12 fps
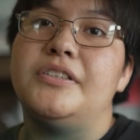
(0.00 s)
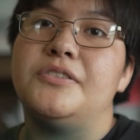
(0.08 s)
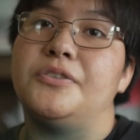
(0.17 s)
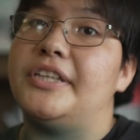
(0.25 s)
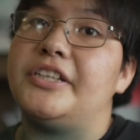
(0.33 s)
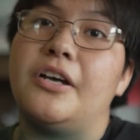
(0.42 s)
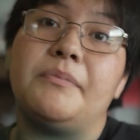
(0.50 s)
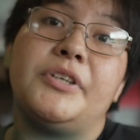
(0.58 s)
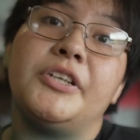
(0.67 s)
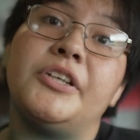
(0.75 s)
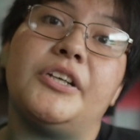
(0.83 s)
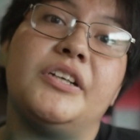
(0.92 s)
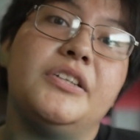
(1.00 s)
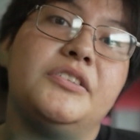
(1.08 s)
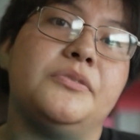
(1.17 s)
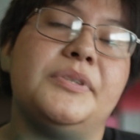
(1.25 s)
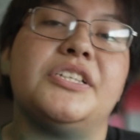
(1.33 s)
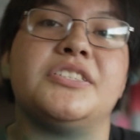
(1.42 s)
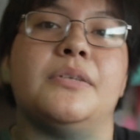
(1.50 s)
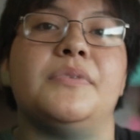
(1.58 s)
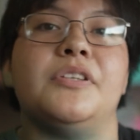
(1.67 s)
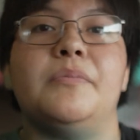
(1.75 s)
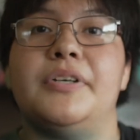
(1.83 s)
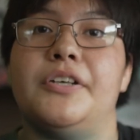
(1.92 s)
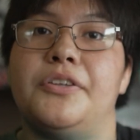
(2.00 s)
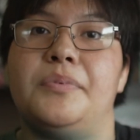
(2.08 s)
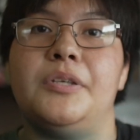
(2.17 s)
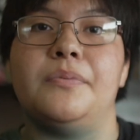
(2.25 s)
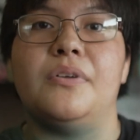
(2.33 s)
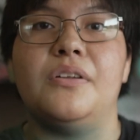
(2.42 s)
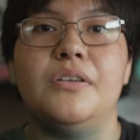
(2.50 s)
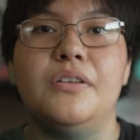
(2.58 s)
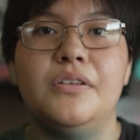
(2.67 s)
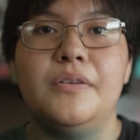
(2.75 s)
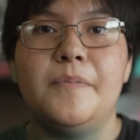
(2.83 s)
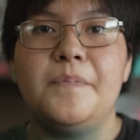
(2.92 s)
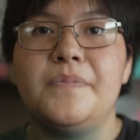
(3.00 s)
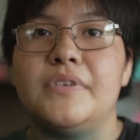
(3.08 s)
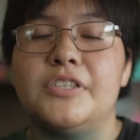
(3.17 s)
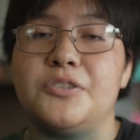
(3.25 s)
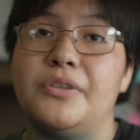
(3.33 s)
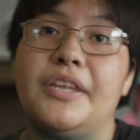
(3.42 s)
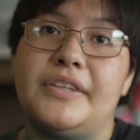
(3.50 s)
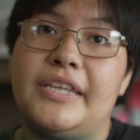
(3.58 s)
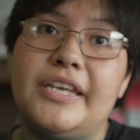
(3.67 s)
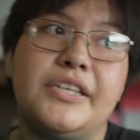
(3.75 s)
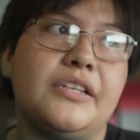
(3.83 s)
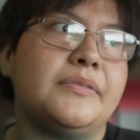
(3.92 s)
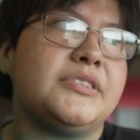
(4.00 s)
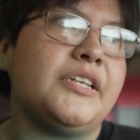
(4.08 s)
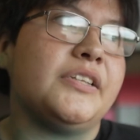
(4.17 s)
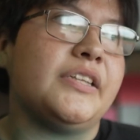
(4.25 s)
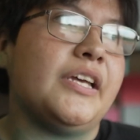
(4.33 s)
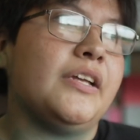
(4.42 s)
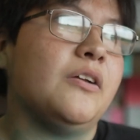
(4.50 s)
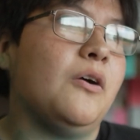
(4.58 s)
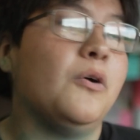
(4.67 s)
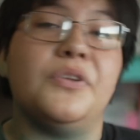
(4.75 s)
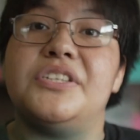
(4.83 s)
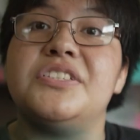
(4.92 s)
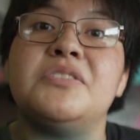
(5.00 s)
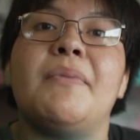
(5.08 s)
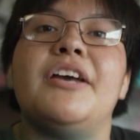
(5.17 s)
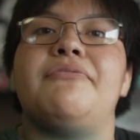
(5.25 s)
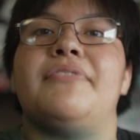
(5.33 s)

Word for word: So they come here to be accepted by other people so that they can say that, oh, this is my